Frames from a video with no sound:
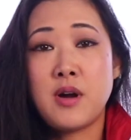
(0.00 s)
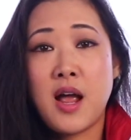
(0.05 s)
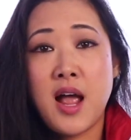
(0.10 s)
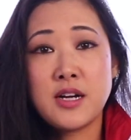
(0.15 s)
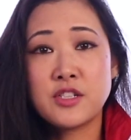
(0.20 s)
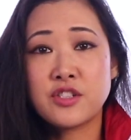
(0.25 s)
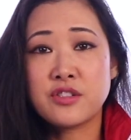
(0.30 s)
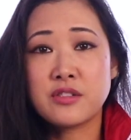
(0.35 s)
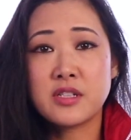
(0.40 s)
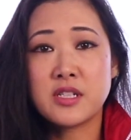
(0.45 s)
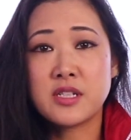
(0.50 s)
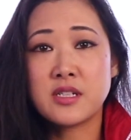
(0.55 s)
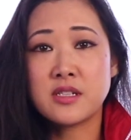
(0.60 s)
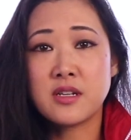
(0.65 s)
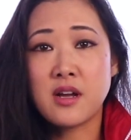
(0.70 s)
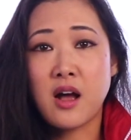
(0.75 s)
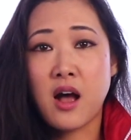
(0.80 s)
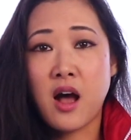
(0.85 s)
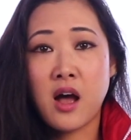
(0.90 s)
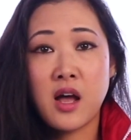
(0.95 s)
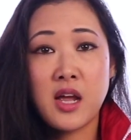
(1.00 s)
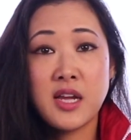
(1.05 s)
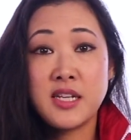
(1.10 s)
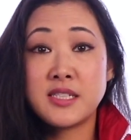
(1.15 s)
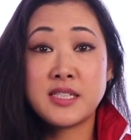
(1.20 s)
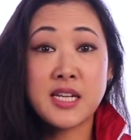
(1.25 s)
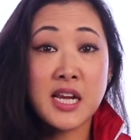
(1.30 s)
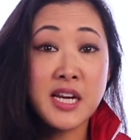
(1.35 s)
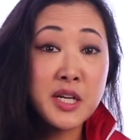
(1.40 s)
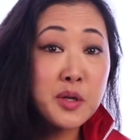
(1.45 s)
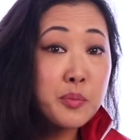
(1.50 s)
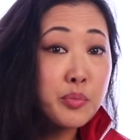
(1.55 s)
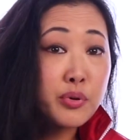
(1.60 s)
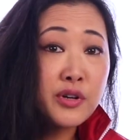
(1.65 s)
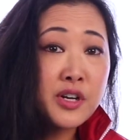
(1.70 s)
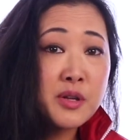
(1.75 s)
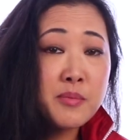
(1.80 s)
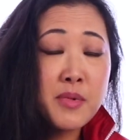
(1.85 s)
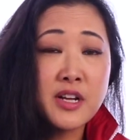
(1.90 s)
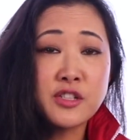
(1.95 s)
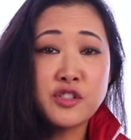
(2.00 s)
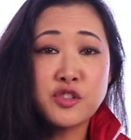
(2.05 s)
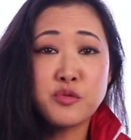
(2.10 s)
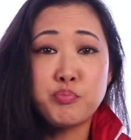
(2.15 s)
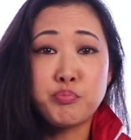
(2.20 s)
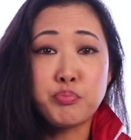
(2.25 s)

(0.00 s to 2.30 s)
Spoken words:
actually, I dated pretty much